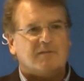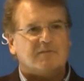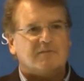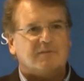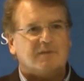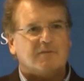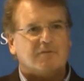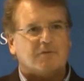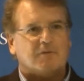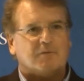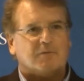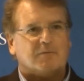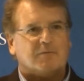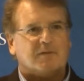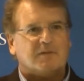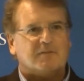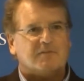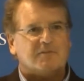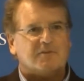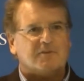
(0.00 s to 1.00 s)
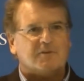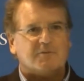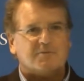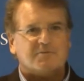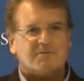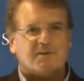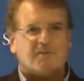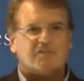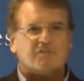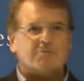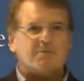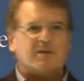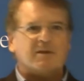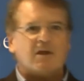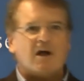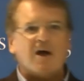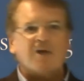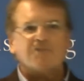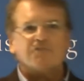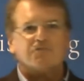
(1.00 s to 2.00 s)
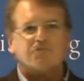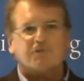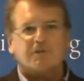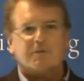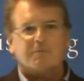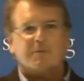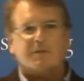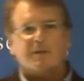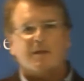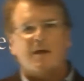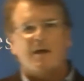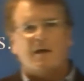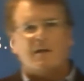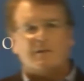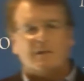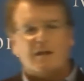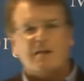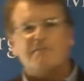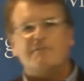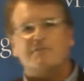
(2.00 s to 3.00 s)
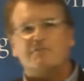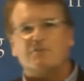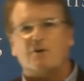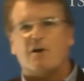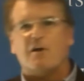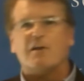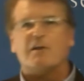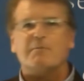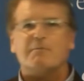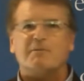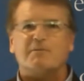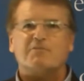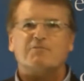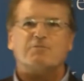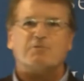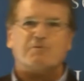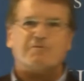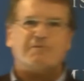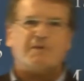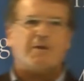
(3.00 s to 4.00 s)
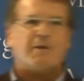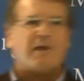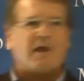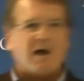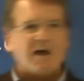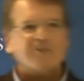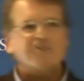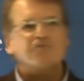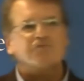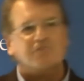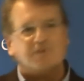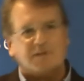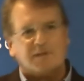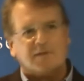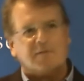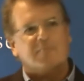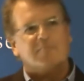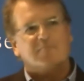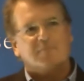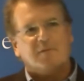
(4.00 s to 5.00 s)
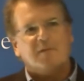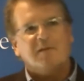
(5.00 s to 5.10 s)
never considered himself to be an Austrian, but a lot of his arguments were very Austrian.